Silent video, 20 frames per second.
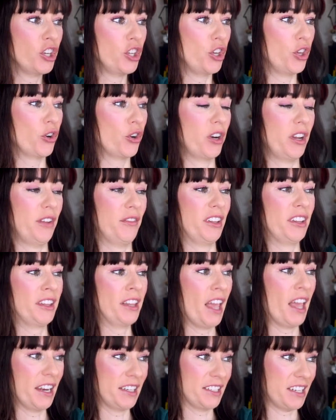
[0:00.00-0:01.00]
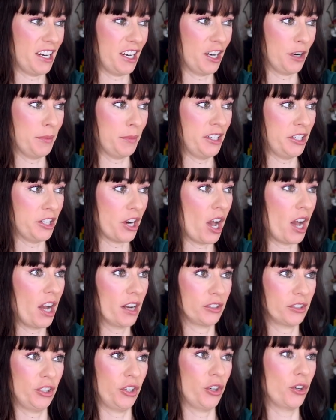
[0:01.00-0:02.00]
You don't even like to hear me
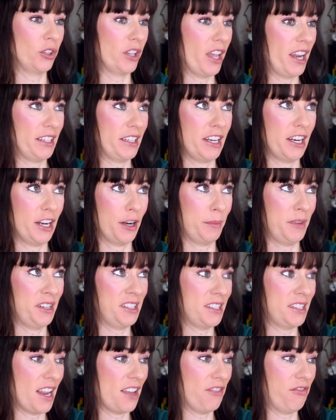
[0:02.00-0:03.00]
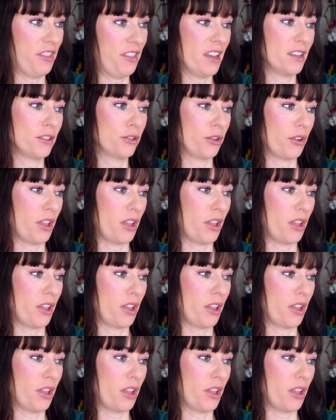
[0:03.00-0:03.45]
talk. You don't like to hear me say things.